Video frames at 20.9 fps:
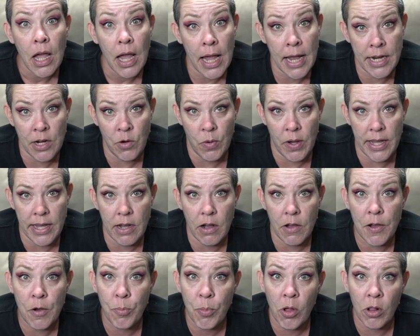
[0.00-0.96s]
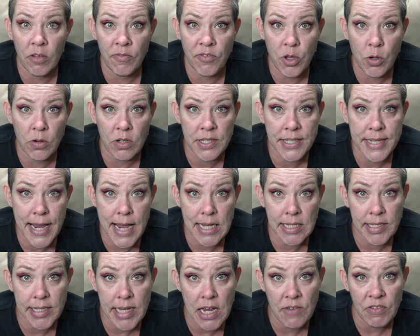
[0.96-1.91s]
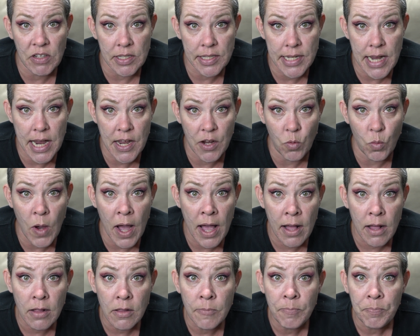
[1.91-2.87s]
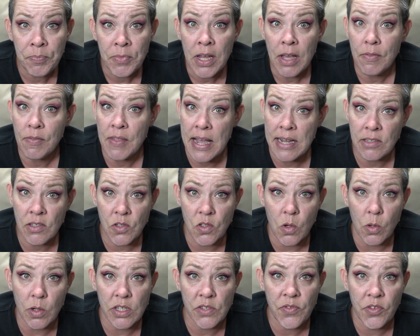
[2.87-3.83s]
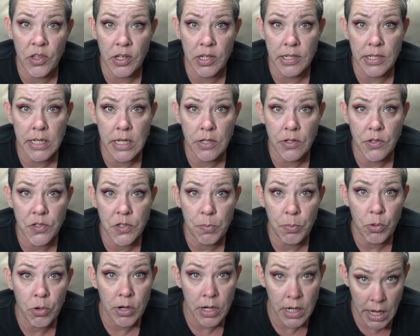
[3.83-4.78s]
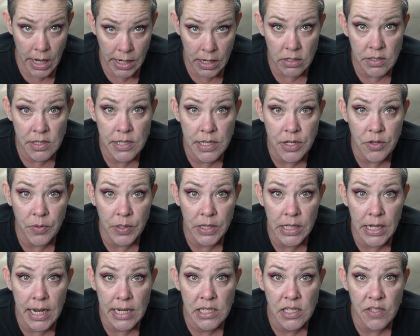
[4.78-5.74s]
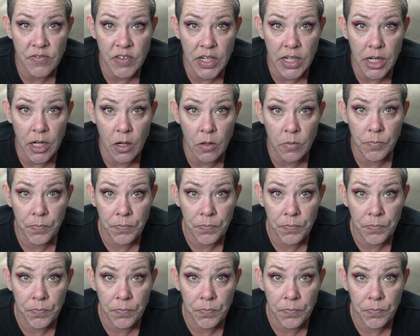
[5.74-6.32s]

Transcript: Anyway, I hope all of you are staying safe and staying well. Thanks as always for the continued support, and I'll see you in the next video.